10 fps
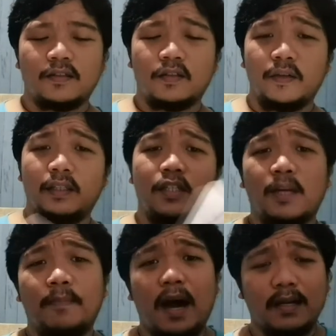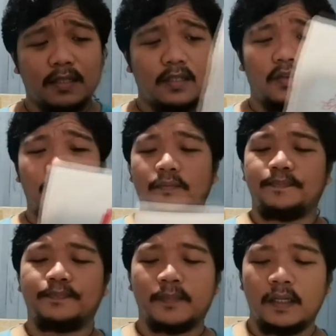So hindi siya box, no?
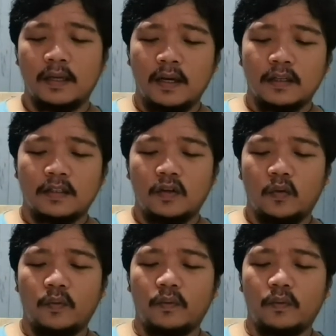So